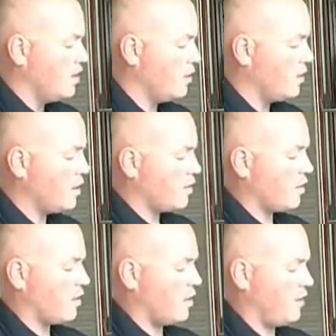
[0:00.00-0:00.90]
The only
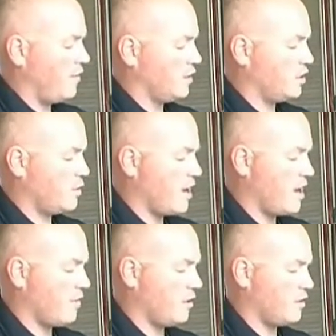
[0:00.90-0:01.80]
other function we
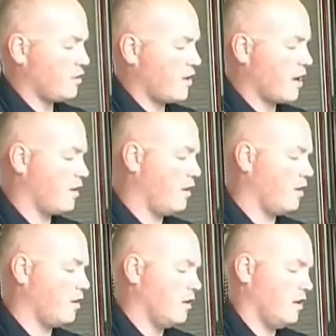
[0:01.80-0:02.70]
have on the tracker
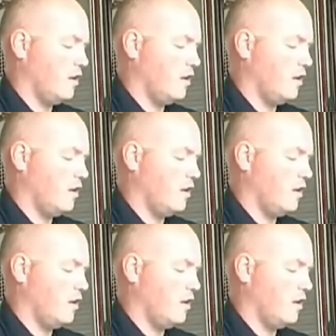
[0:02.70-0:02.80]
here